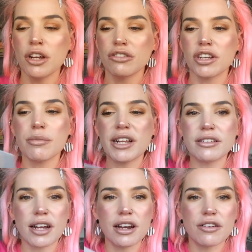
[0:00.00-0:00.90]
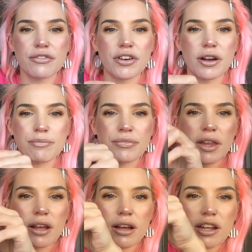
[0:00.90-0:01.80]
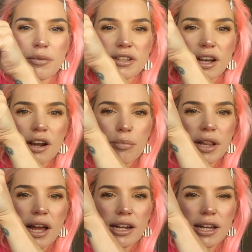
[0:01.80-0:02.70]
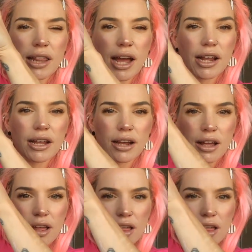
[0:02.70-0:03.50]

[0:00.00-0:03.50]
So you're meant to kind of, you're meant to like apply it like